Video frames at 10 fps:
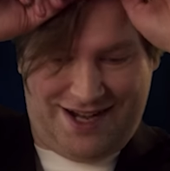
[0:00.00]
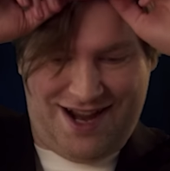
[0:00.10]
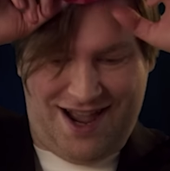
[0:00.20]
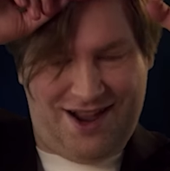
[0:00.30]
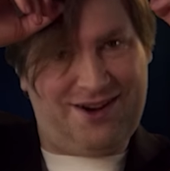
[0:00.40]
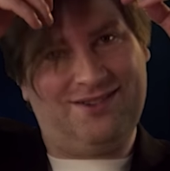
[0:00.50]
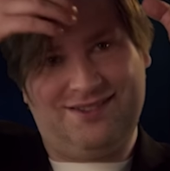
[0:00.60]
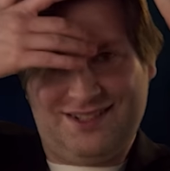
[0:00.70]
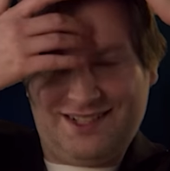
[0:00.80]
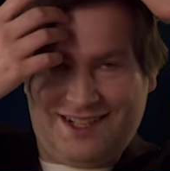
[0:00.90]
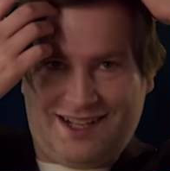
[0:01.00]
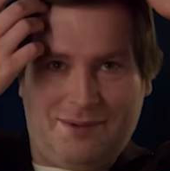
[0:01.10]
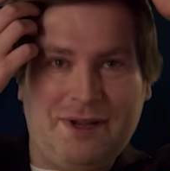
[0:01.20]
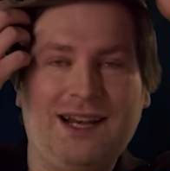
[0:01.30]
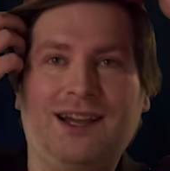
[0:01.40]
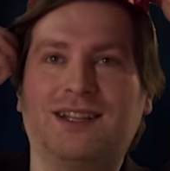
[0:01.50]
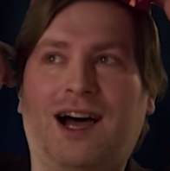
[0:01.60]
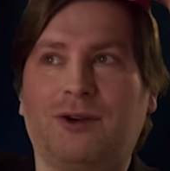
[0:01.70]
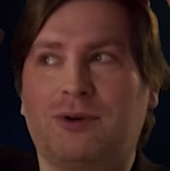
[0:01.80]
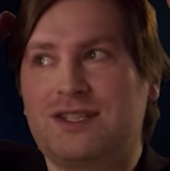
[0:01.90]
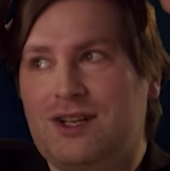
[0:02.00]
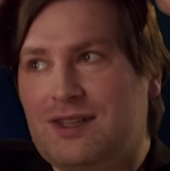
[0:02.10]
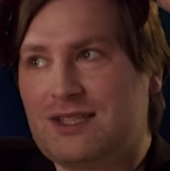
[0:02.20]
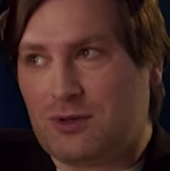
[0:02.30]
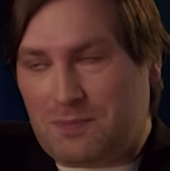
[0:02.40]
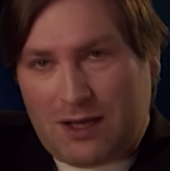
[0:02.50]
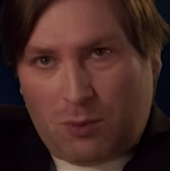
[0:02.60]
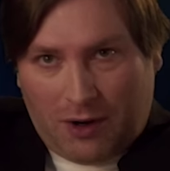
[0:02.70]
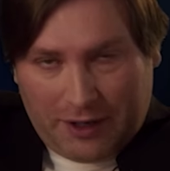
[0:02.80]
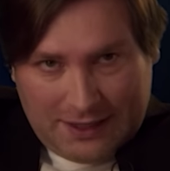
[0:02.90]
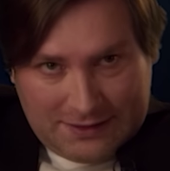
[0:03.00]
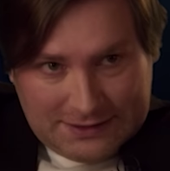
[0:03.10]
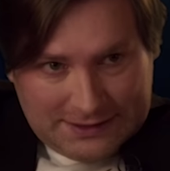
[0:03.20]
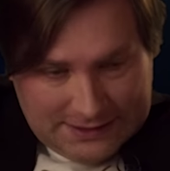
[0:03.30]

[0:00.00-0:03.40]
I know. I mean, I, I always knew this would be a worry.